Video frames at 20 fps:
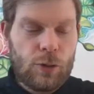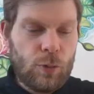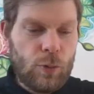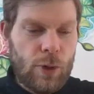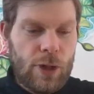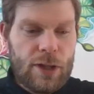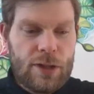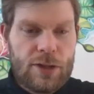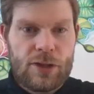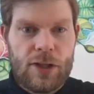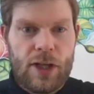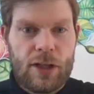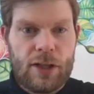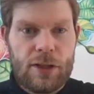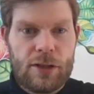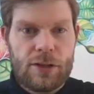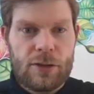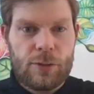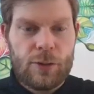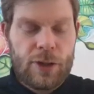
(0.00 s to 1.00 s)
Wait a
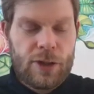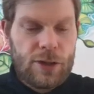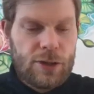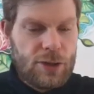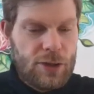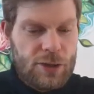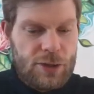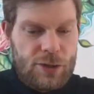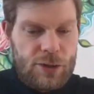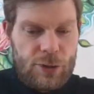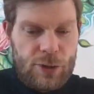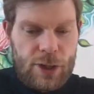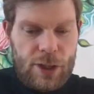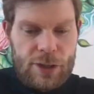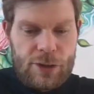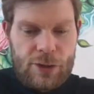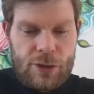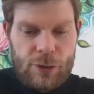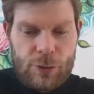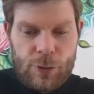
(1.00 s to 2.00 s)
second, we can just do
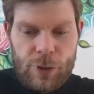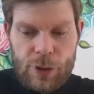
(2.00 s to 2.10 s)
this.